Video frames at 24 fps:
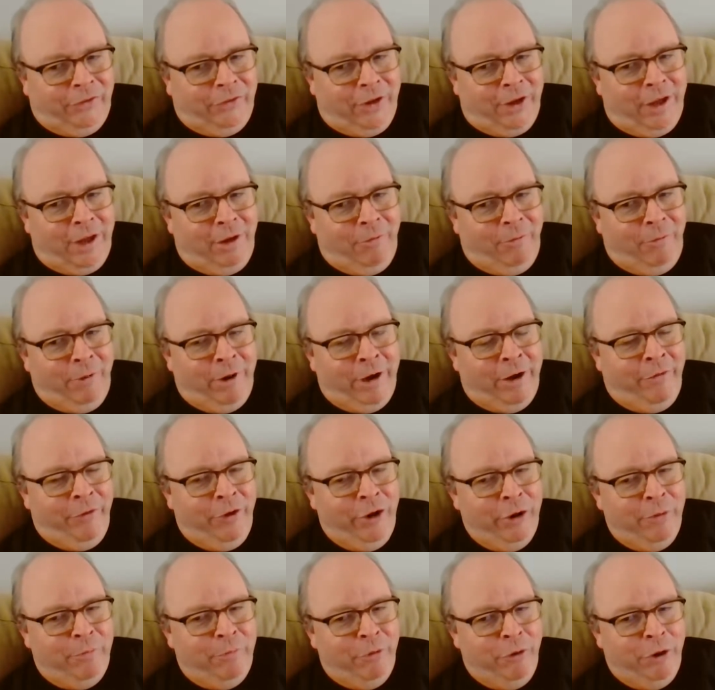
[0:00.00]
Whenever
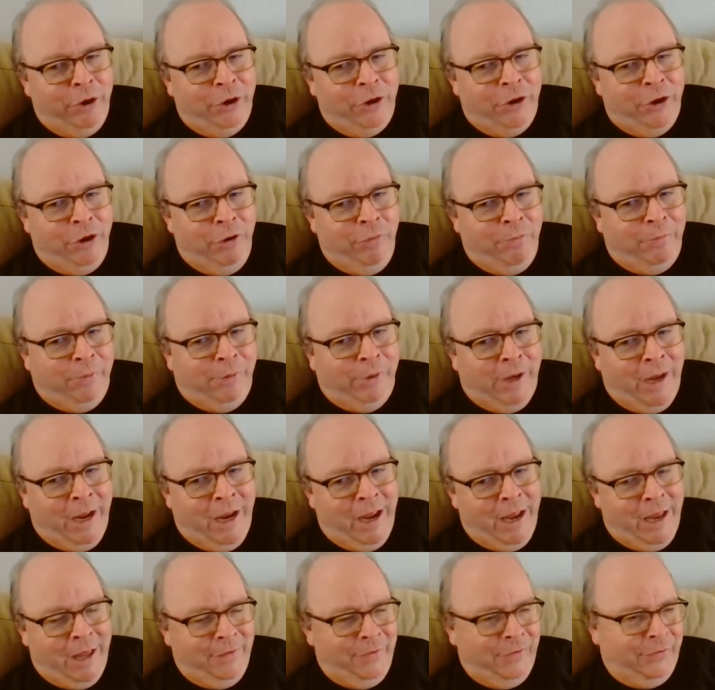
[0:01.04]
you put new
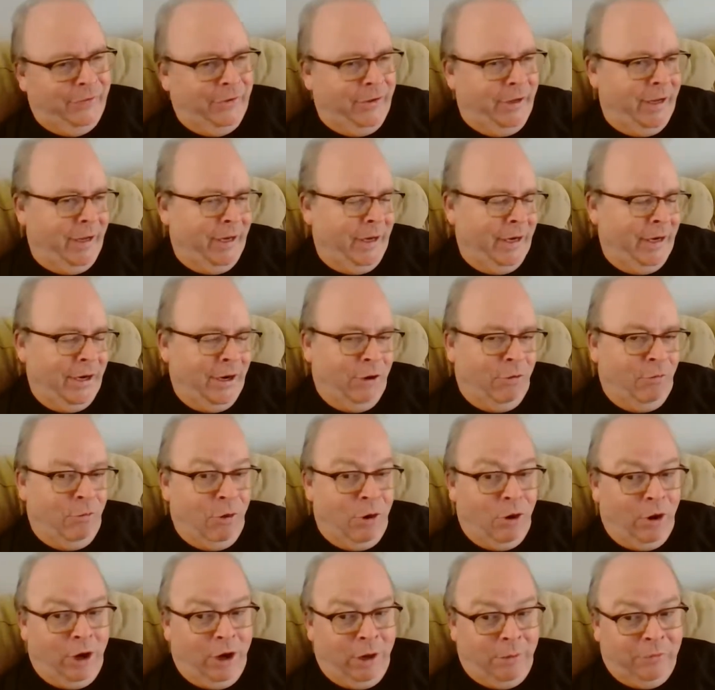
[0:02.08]
plants in an
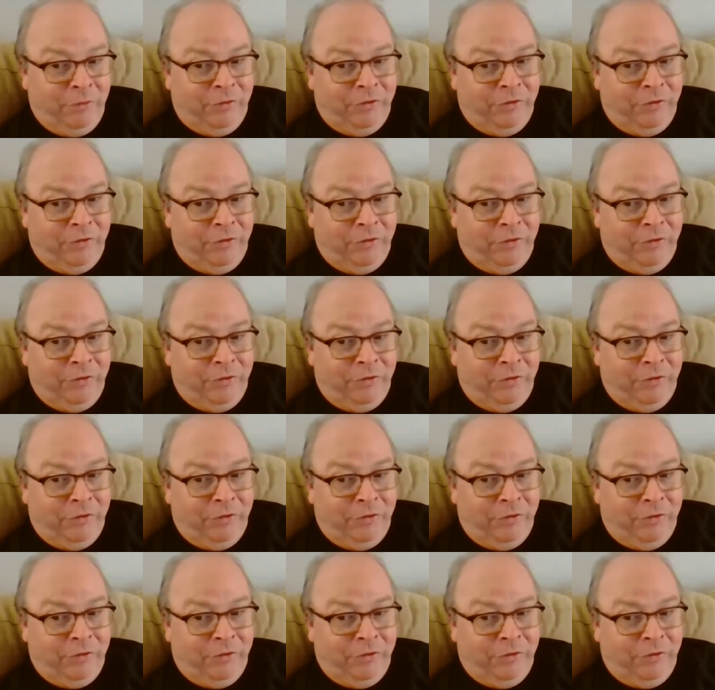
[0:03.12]
aquarium,